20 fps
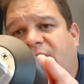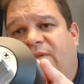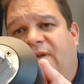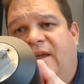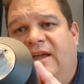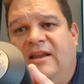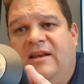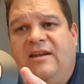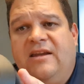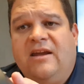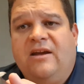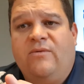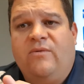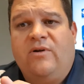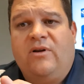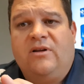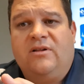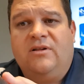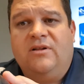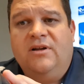the end here, we've
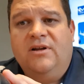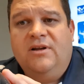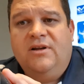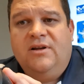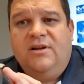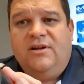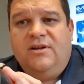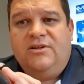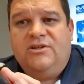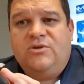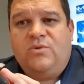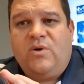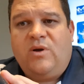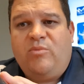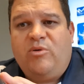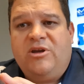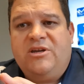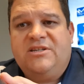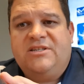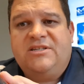got a little square
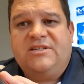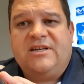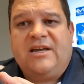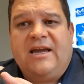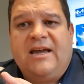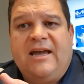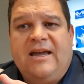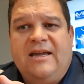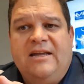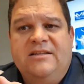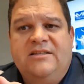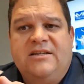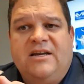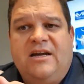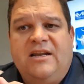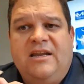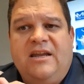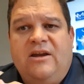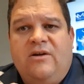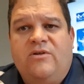piece.
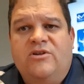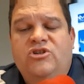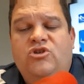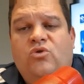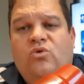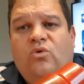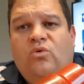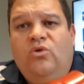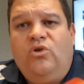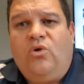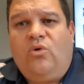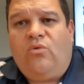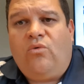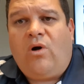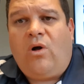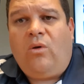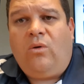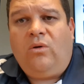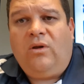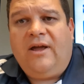Inside here is your
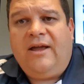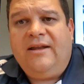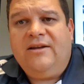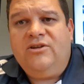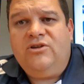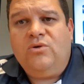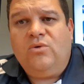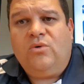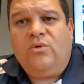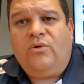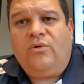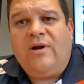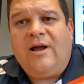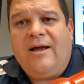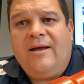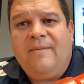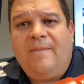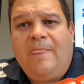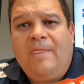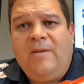roll and
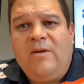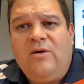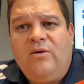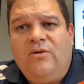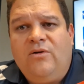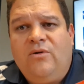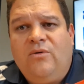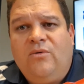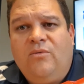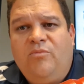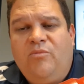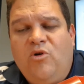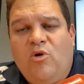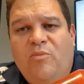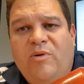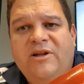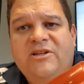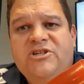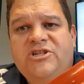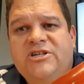your
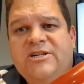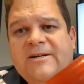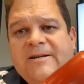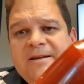pitch.